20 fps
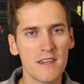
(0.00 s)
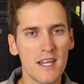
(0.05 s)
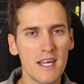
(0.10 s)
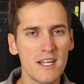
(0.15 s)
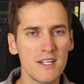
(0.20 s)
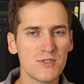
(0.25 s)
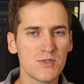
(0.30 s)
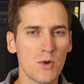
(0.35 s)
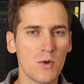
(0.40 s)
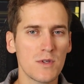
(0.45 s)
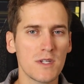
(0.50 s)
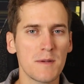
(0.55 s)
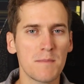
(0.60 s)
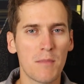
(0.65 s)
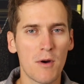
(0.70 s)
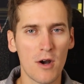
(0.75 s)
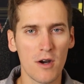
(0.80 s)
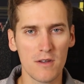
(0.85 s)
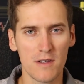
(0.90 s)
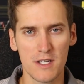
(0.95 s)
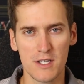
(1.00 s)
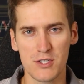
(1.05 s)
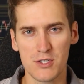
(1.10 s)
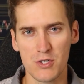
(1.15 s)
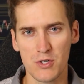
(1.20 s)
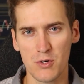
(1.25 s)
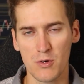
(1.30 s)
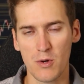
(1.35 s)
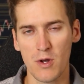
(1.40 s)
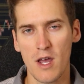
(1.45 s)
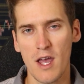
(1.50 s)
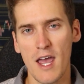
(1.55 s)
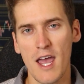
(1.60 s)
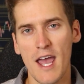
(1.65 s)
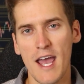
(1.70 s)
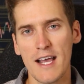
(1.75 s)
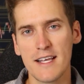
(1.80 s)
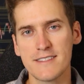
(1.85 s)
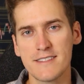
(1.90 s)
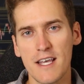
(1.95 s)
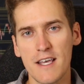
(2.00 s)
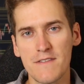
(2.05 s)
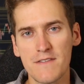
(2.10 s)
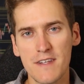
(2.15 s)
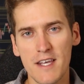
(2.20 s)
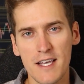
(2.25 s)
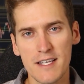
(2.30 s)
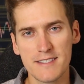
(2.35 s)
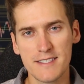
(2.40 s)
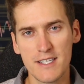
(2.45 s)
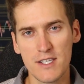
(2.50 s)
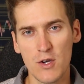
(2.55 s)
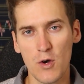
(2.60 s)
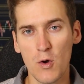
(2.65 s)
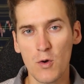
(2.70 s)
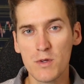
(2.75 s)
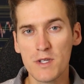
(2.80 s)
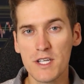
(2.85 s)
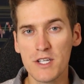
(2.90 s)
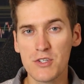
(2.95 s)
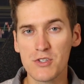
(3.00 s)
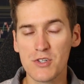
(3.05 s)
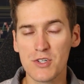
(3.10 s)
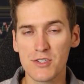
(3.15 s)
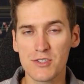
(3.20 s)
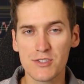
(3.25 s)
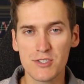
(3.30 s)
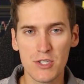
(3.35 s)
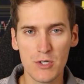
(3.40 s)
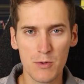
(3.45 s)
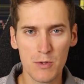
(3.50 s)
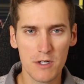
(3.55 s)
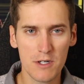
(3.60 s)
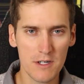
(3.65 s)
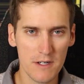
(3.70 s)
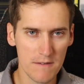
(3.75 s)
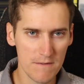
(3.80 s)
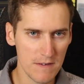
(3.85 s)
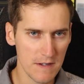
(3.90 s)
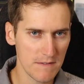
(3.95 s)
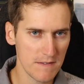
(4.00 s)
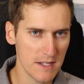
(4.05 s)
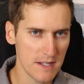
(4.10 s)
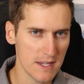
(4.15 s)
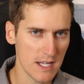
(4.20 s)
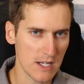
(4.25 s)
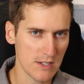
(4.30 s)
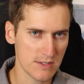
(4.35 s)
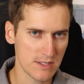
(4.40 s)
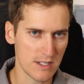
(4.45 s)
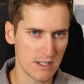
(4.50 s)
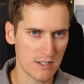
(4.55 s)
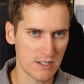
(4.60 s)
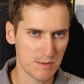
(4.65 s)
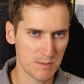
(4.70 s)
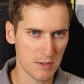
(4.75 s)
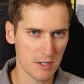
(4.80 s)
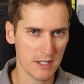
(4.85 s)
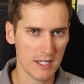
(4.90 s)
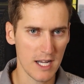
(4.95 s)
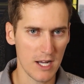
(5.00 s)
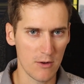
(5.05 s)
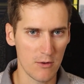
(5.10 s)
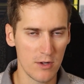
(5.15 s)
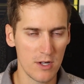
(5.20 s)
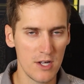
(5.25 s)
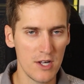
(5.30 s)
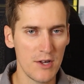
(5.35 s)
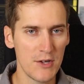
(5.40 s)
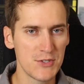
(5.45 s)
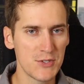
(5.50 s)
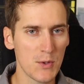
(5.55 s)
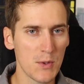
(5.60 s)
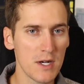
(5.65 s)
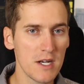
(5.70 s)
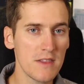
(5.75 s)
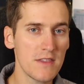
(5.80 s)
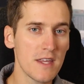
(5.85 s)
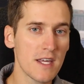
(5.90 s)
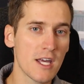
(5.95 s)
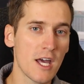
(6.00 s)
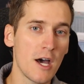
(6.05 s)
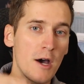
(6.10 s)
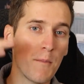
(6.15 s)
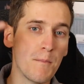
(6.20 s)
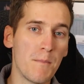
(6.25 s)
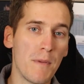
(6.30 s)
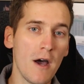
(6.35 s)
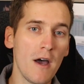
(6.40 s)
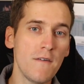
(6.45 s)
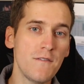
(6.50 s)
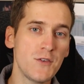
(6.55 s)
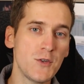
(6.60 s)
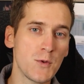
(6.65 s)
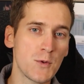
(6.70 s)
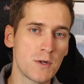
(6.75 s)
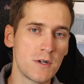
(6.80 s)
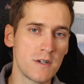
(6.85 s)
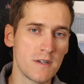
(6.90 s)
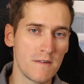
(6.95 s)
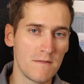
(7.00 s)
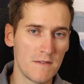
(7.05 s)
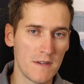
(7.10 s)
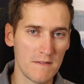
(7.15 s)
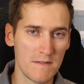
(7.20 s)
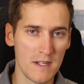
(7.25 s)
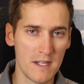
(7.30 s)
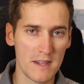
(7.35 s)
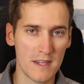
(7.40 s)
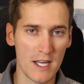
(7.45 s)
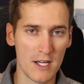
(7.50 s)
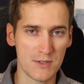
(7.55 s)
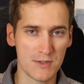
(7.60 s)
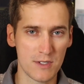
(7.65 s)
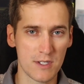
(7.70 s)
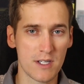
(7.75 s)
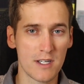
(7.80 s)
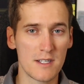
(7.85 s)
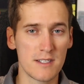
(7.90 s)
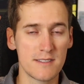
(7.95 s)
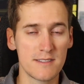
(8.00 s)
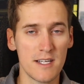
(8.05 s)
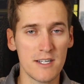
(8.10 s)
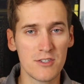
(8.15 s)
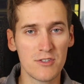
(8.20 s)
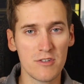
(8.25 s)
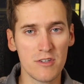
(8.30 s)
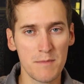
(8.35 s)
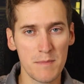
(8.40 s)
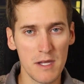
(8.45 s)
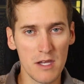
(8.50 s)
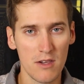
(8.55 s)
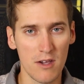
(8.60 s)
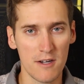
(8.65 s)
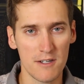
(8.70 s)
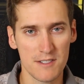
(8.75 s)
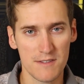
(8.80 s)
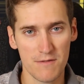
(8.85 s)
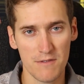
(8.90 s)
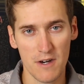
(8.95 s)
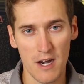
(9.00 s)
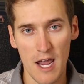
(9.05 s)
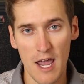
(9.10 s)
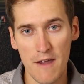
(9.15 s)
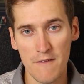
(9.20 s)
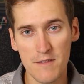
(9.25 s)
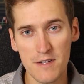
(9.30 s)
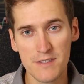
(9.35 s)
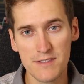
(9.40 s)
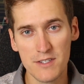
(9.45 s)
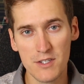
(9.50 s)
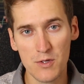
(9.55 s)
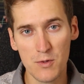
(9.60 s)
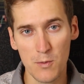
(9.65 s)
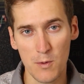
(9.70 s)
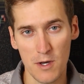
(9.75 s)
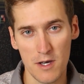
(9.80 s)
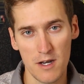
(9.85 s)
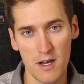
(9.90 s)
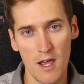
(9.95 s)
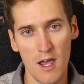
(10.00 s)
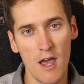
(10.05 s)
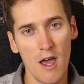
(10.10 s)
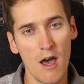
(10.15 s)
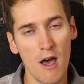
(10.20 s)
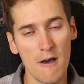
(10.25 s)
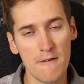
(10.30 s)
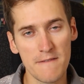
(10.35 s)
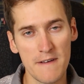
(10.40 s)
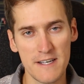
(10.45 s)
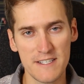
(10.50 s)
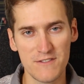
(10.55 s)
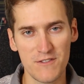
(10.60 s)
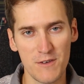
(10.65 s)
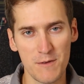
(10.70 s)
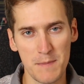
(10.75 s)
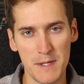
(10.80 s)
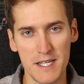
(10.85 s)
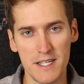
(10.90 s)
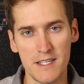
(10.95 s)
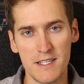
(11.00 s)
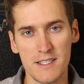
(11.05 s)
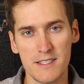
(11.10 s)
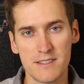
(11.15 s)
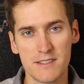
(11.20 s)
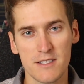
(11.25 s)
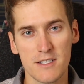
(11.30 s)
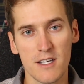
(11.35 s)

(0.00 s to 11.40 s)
that is only partly true, as the FDIC only insures $250,000 per account. So anything above $250,000 could essentially be lost for every single one of SVB's